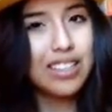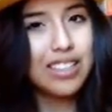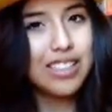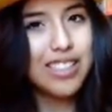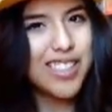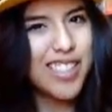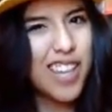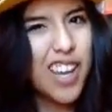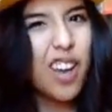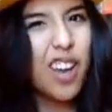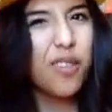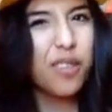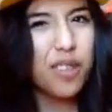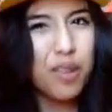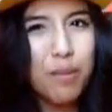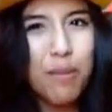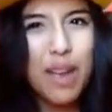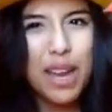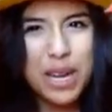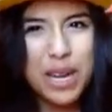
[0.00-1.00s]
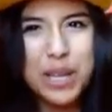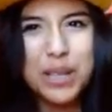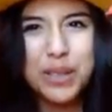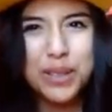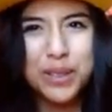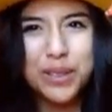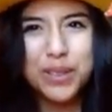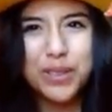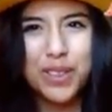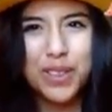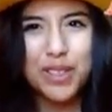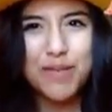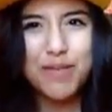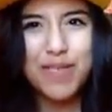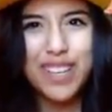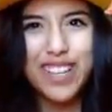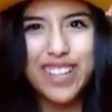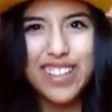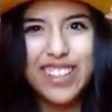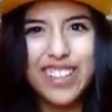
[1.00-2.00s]
stay off the menu for a
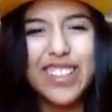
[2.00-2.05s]
bit,